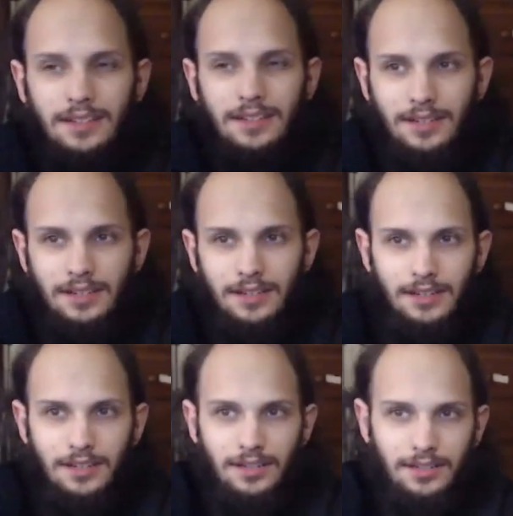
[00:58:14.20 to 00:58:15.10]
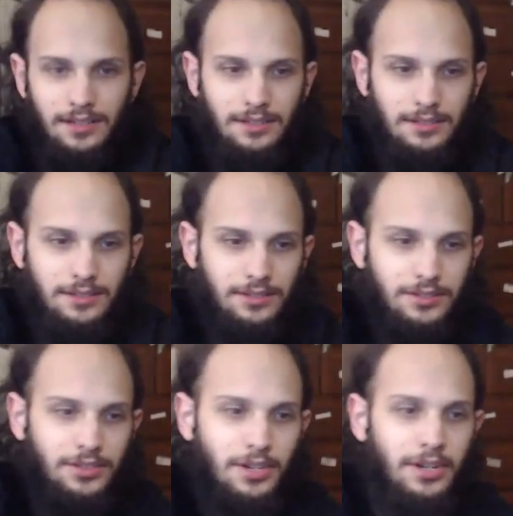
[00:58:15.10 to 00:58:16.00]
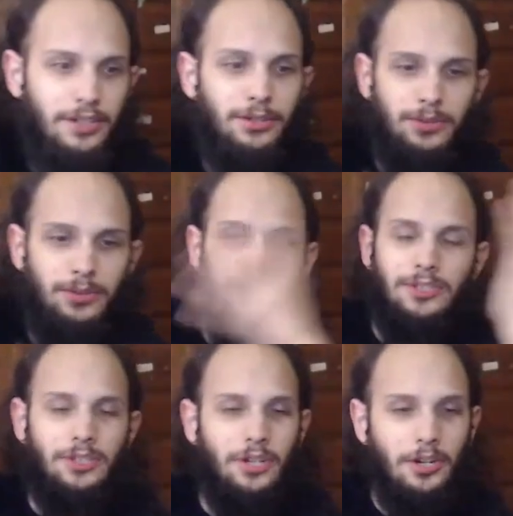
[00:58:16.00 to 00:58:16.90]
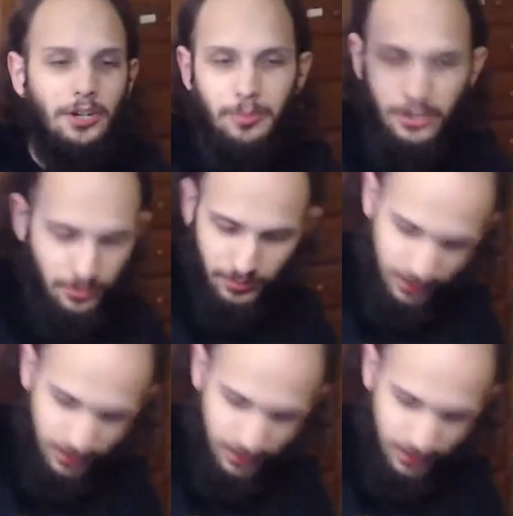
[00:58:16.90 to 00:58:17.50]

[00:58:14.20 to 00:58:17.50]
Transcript: Oh, sorry to disturb you.